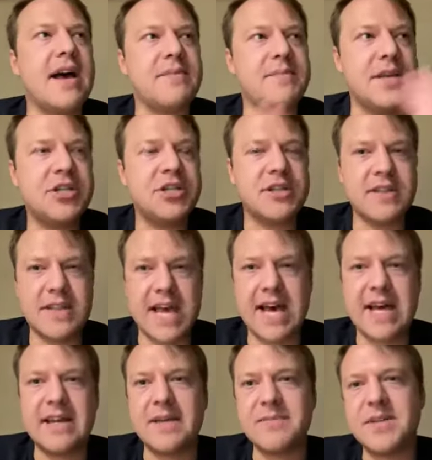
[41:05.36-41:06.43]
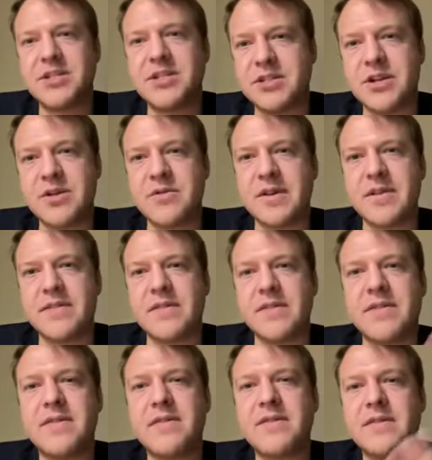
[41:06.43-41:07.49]
mentioned that. I mentioned
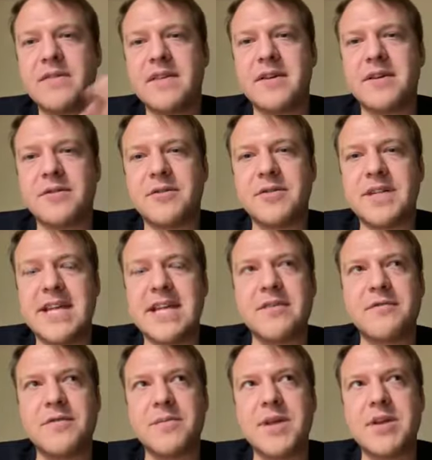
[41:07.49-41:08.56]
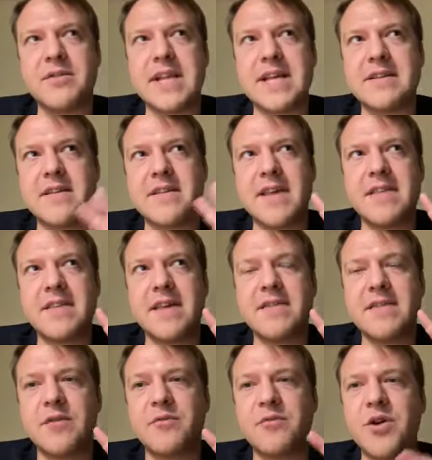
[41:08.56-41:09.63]
Dogen's, critique of the Pure Land to say that
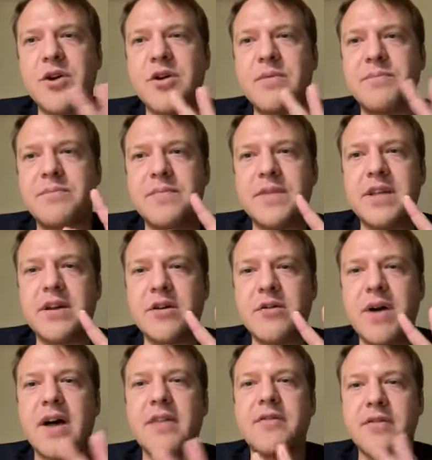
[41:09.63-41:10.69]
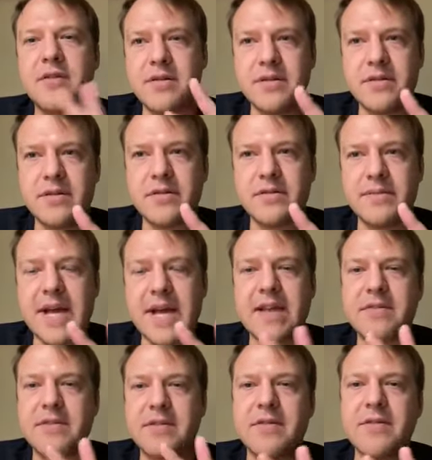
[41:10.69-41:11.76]
there were, other
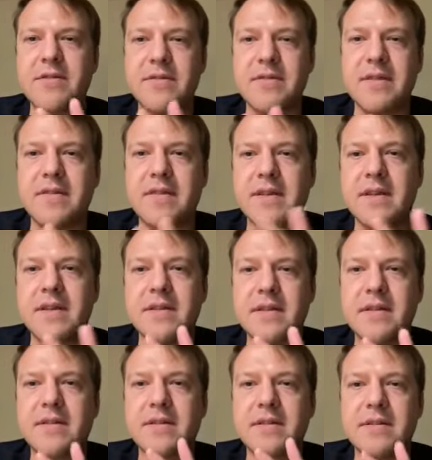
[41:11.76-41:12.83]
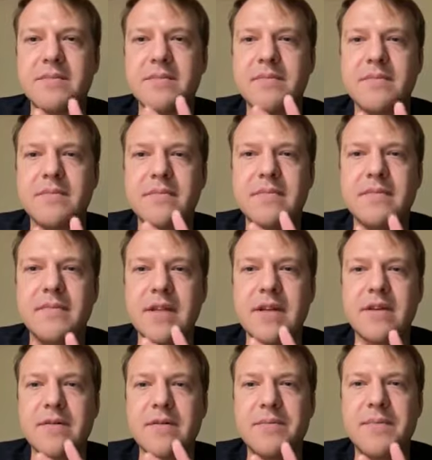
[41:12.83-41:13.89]
masters in the
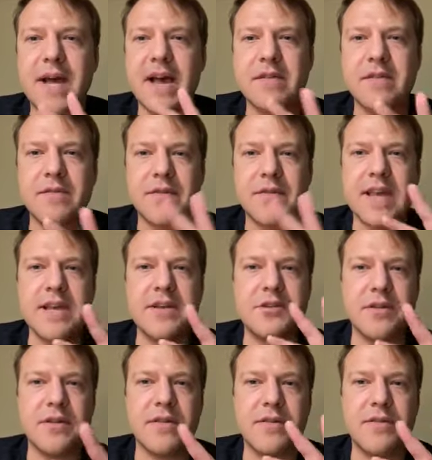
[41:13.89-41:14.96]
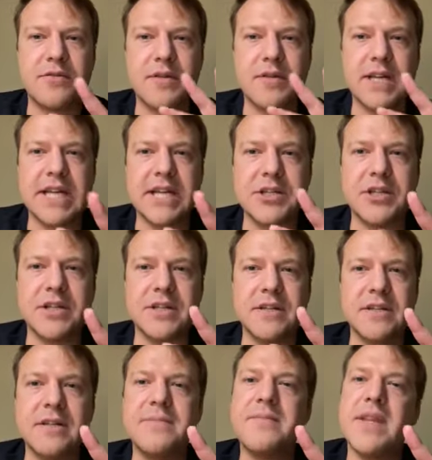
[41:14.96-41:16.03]
path of sages
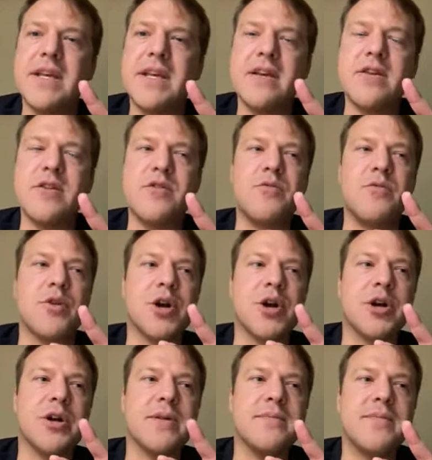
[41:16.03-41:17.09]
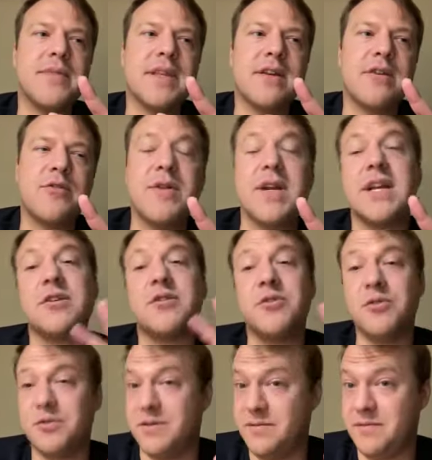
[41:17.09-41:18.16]
tradition who were
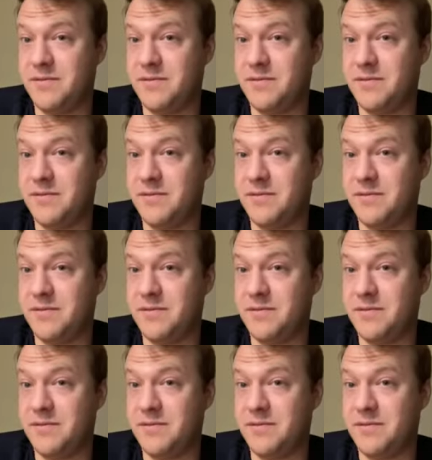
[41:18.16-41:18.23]
critical of